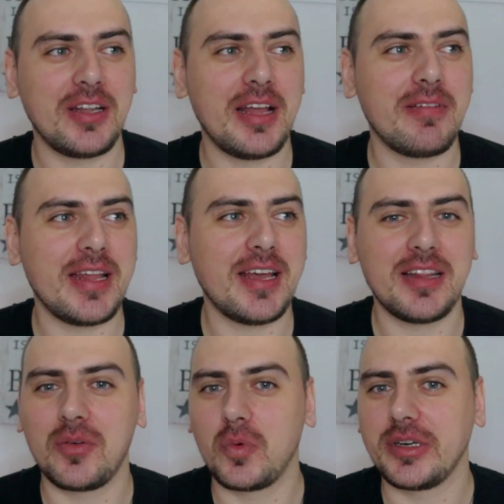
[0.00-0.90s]
don't have any
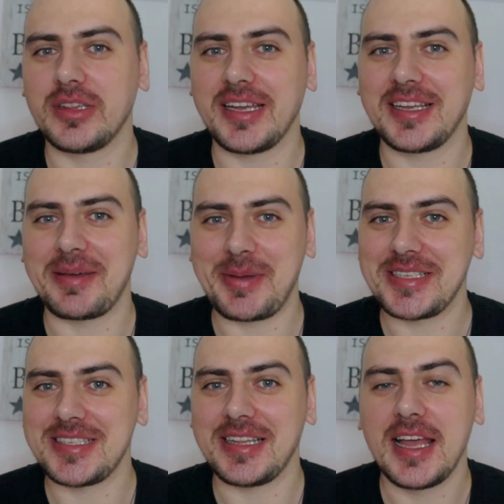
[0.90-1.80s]
other word like
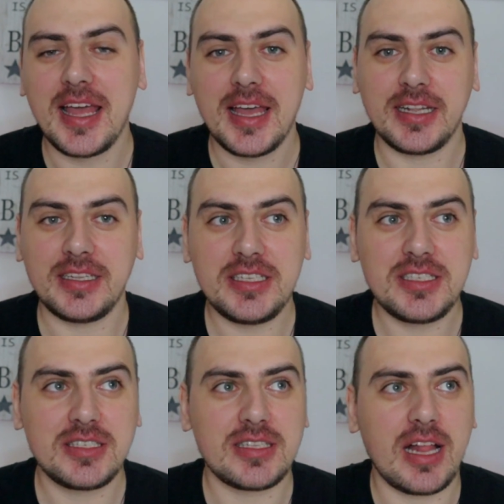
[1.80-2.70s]
amazing. The
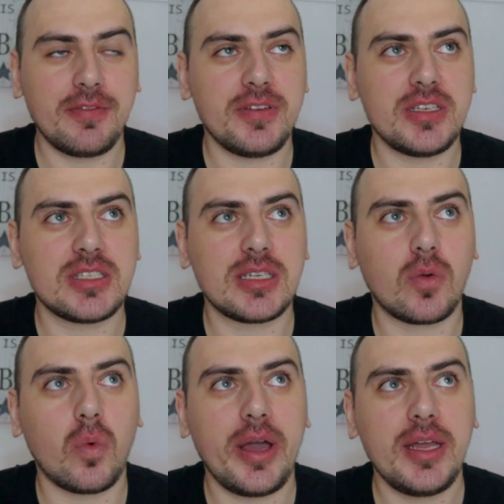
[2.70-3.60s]
dish itself is
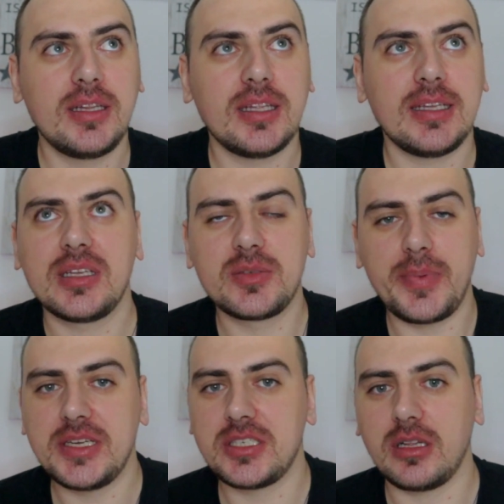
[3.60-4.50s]
quite
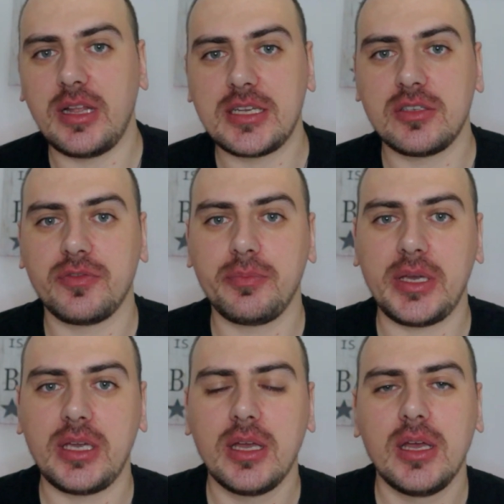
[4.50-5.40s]
special as of
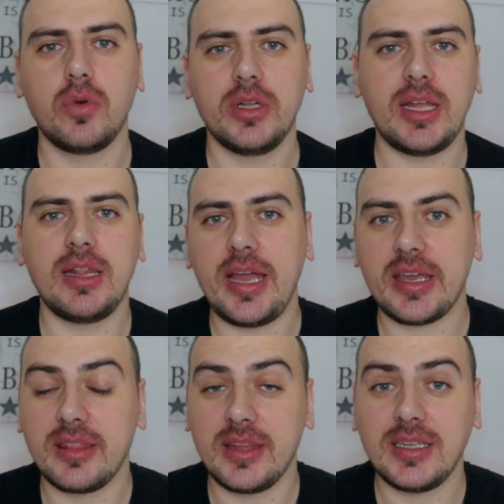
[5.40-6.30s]
me. What I
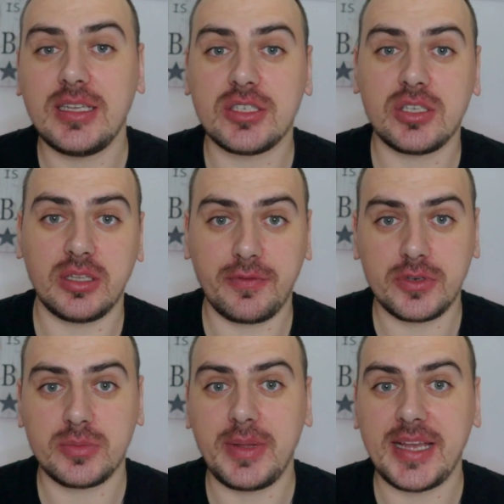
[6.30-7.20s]
like in the dish in the
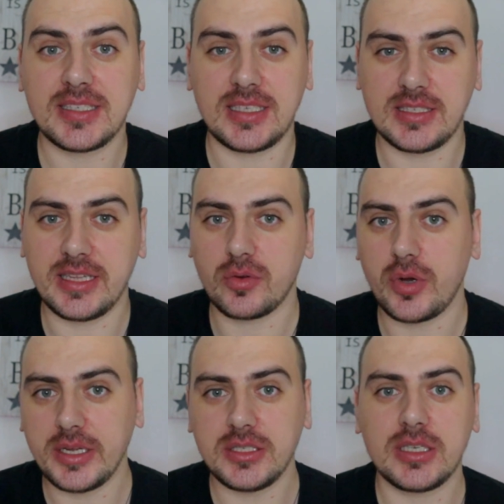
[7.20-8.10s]
first place is the
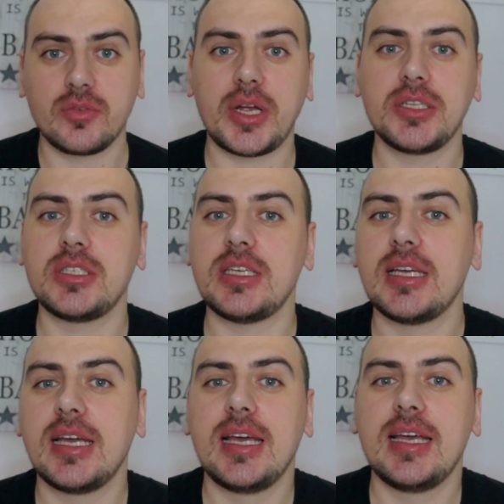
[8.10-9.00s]

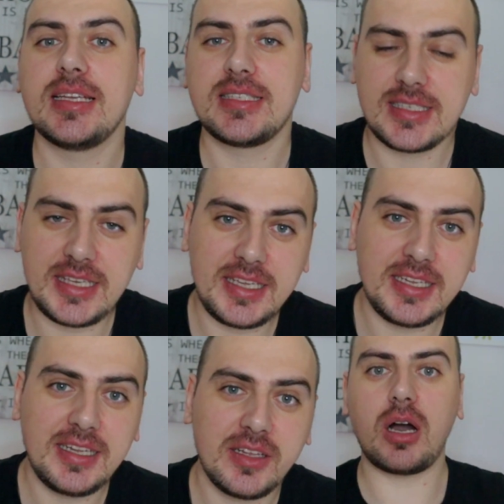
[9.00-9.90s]
crunchy
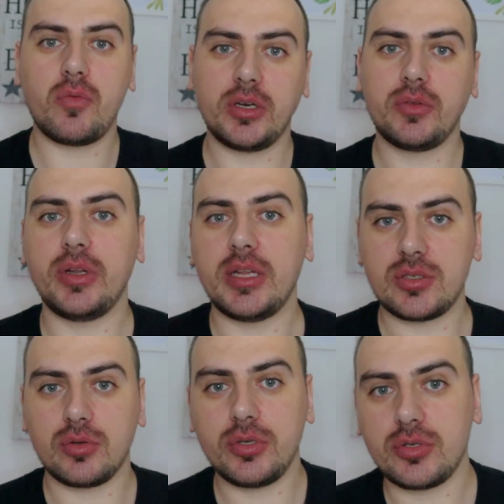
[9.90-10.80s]
skin covered with the
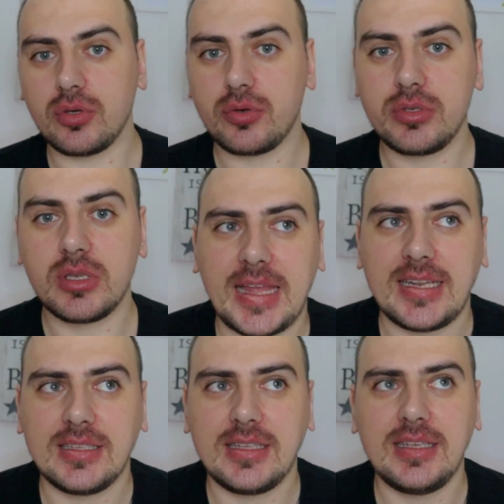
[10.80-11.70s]
soy sauce,
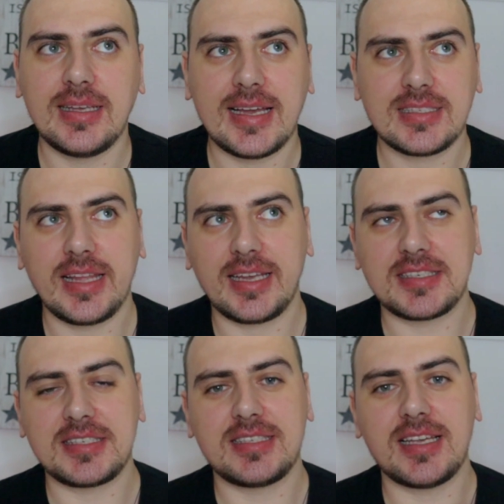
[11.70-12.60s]
and it has like a
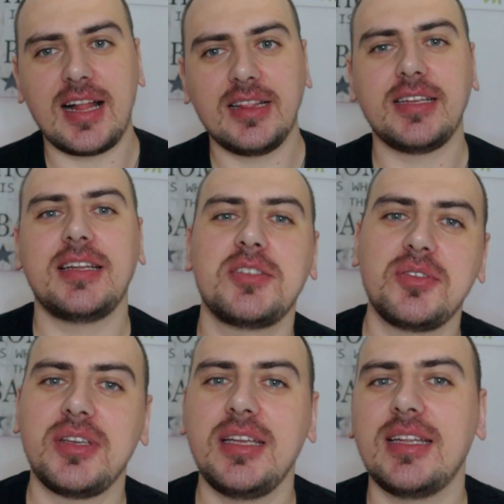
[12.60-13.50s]
saltiness
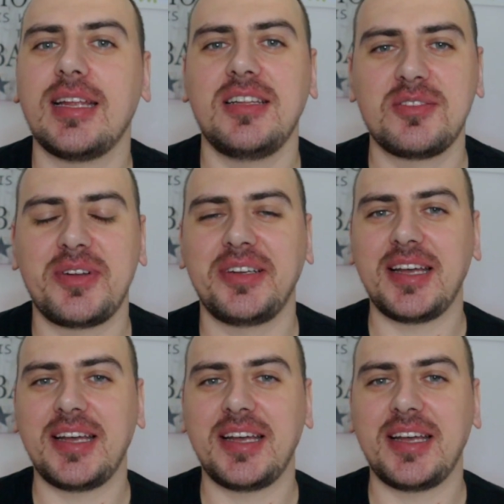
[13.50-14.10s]
to it, and it's very